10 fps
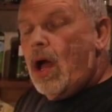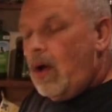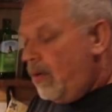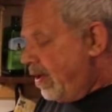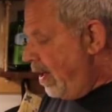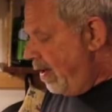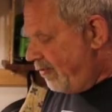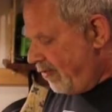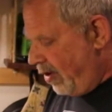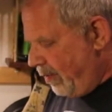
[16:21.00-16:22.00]
Okay,
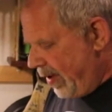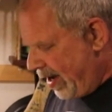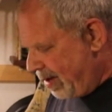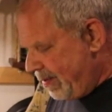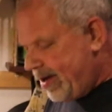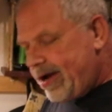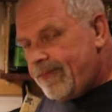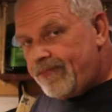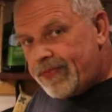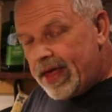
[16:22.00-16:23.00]
so we got them in
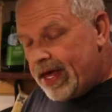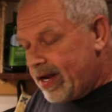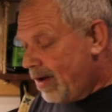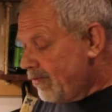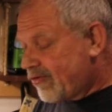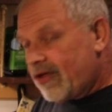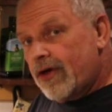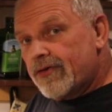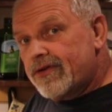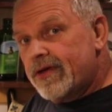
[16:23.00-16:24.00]
there, and I was
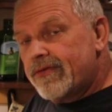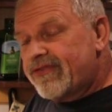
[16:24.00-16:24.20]
close.